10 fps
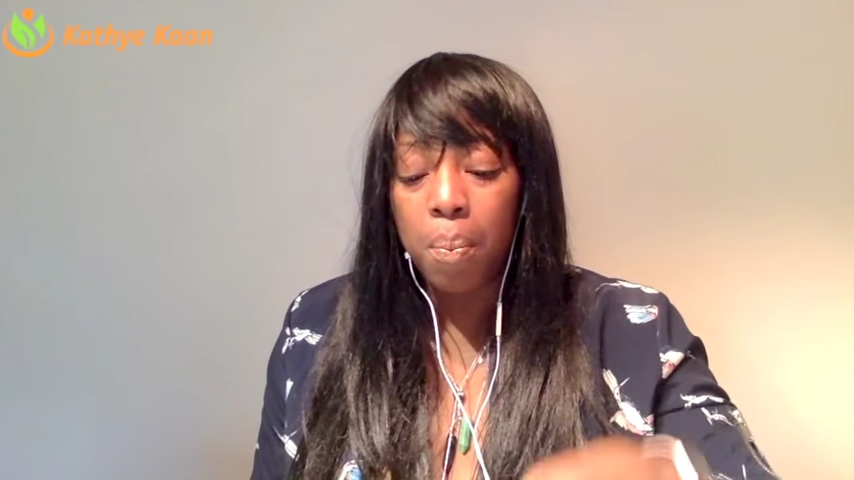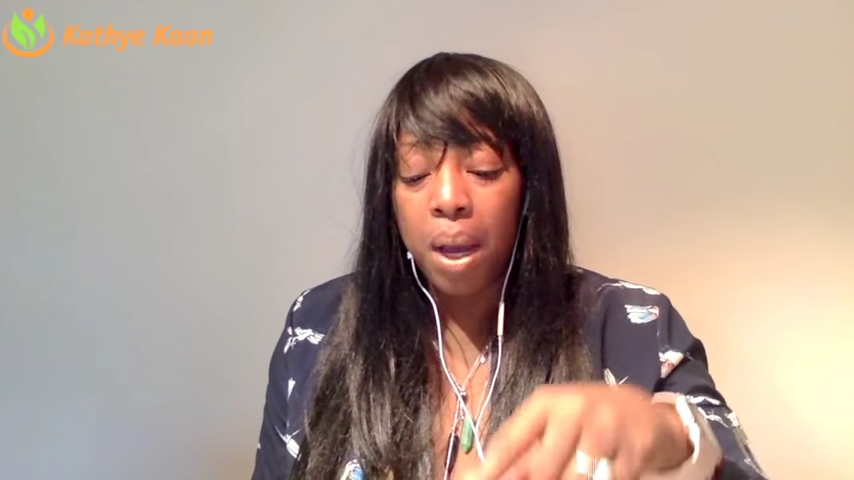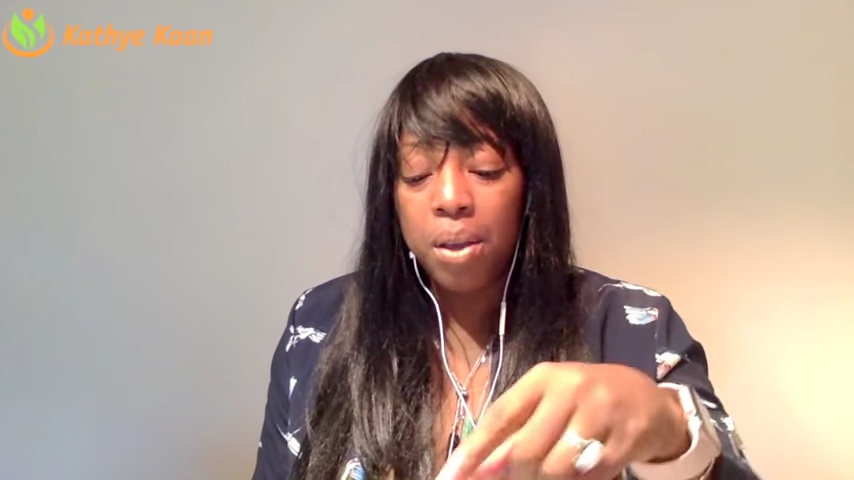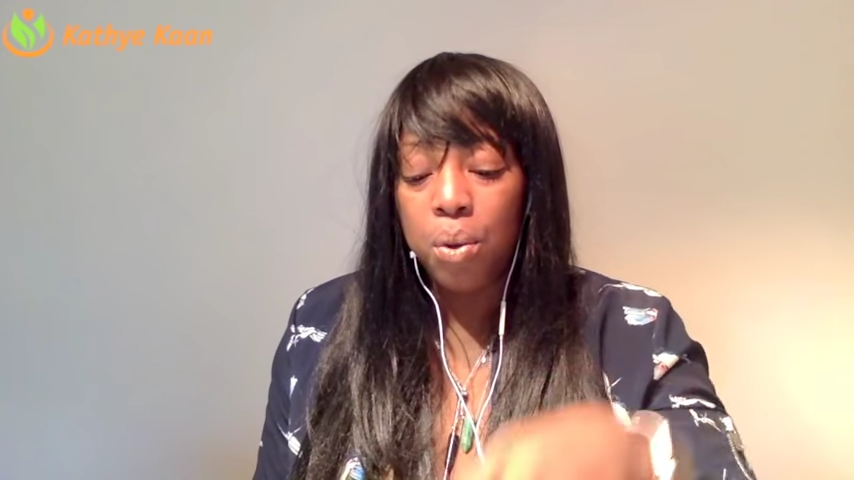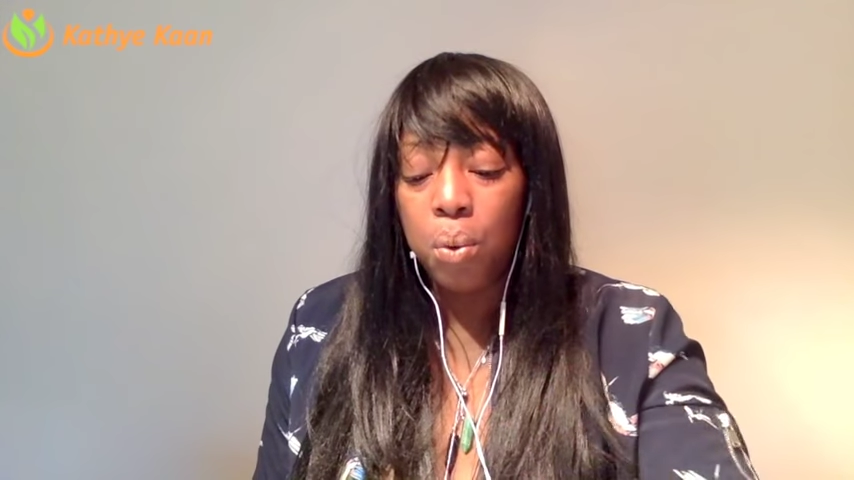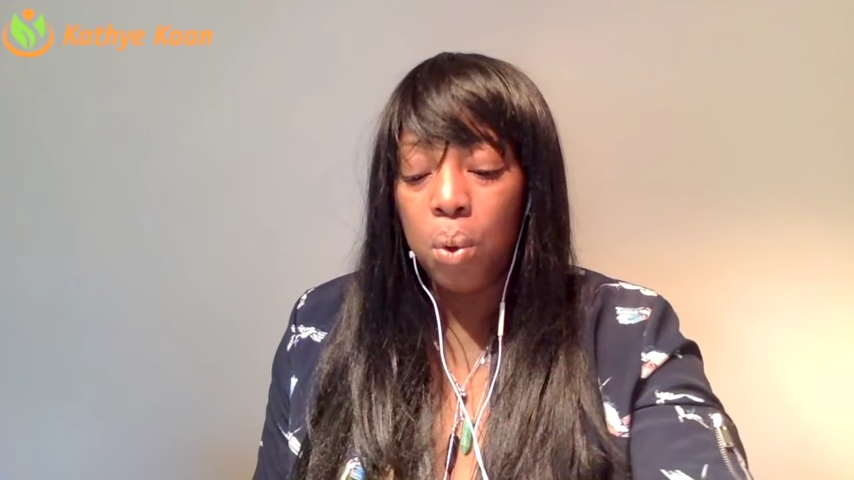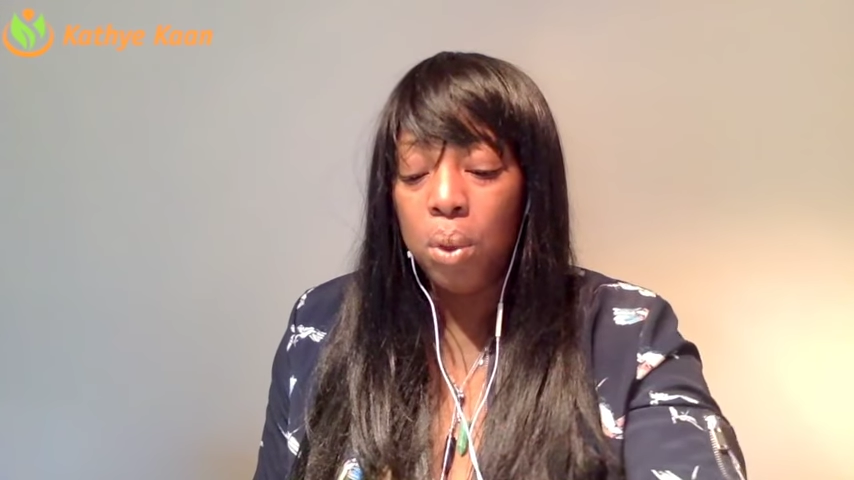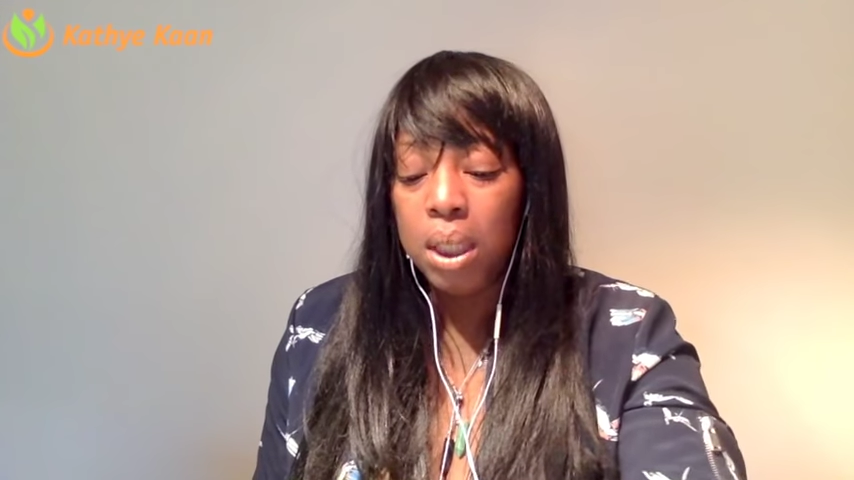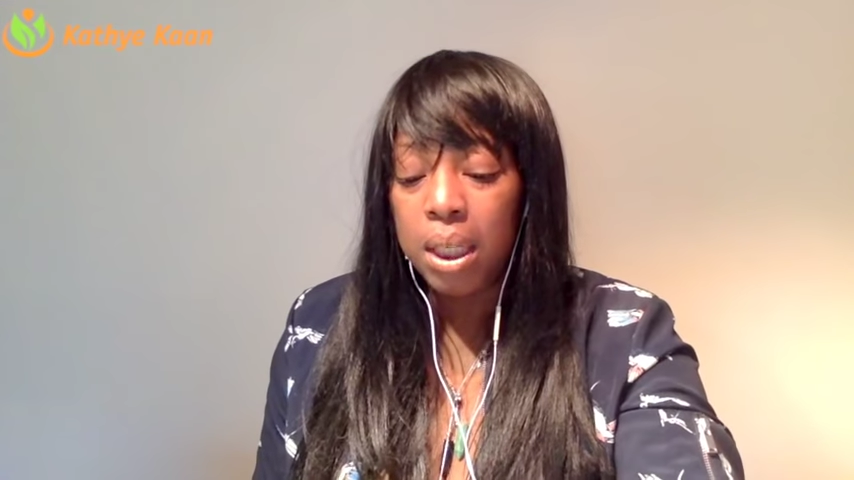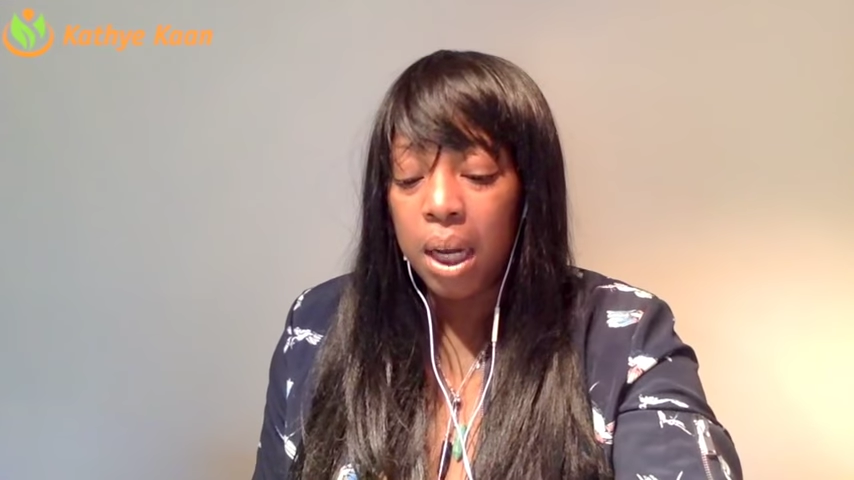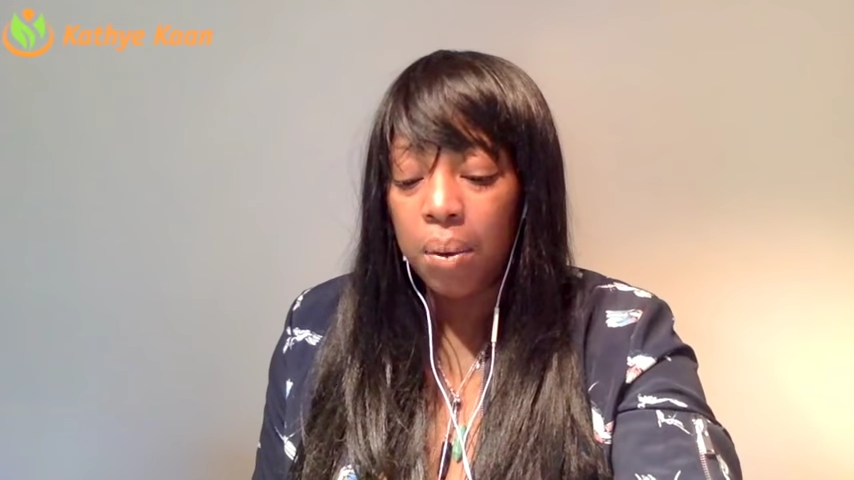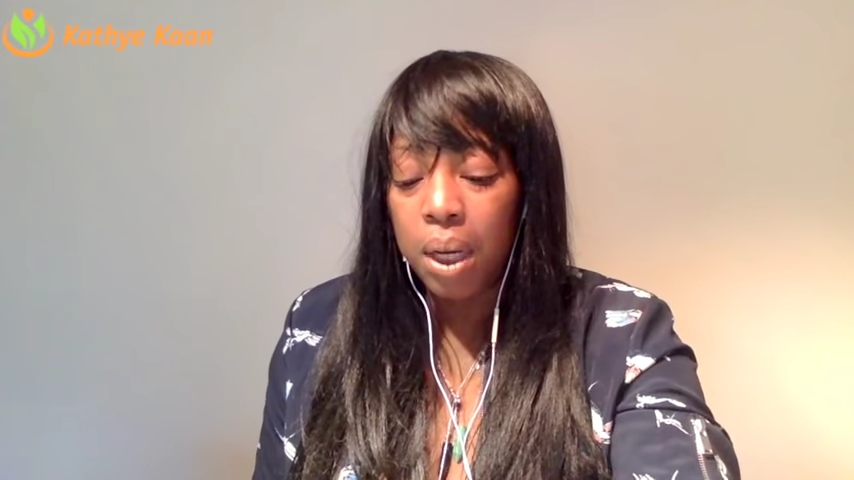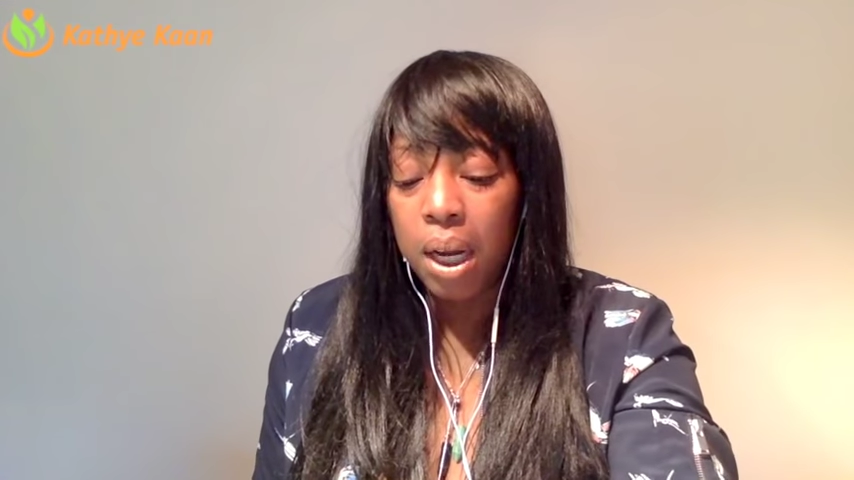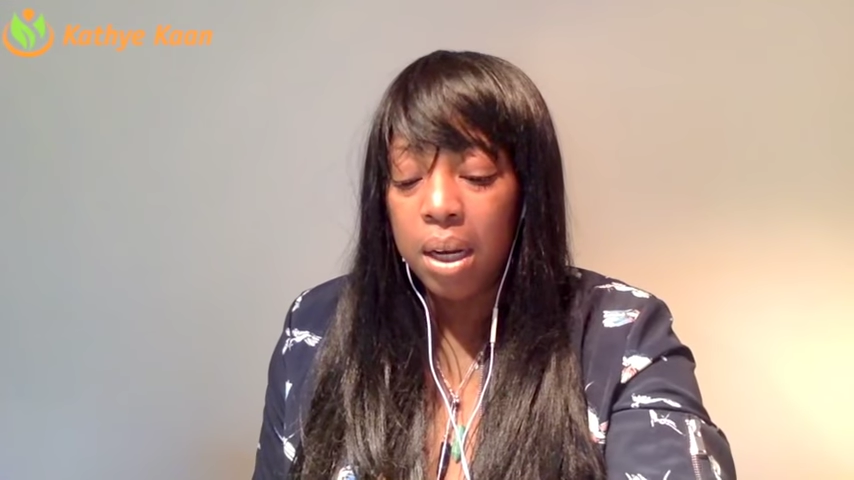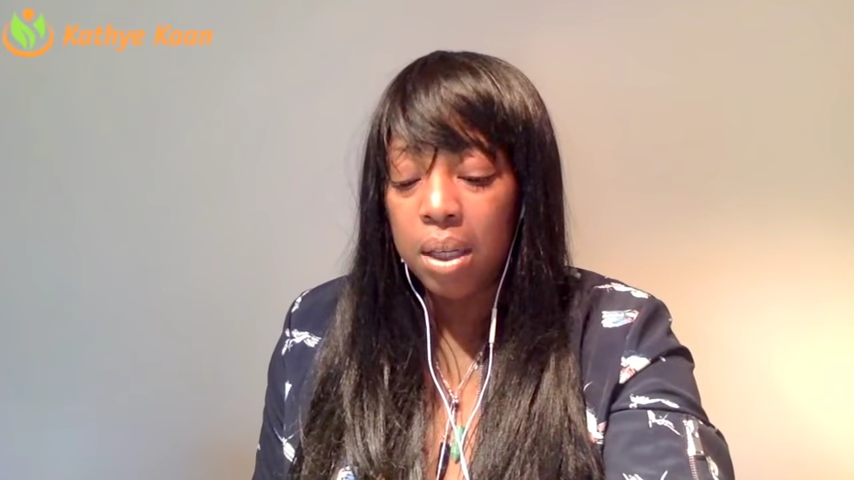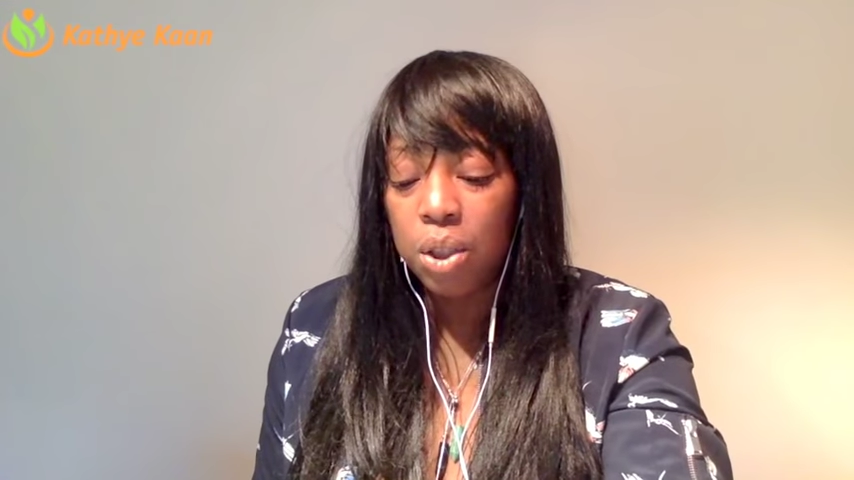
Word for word: by you holding down and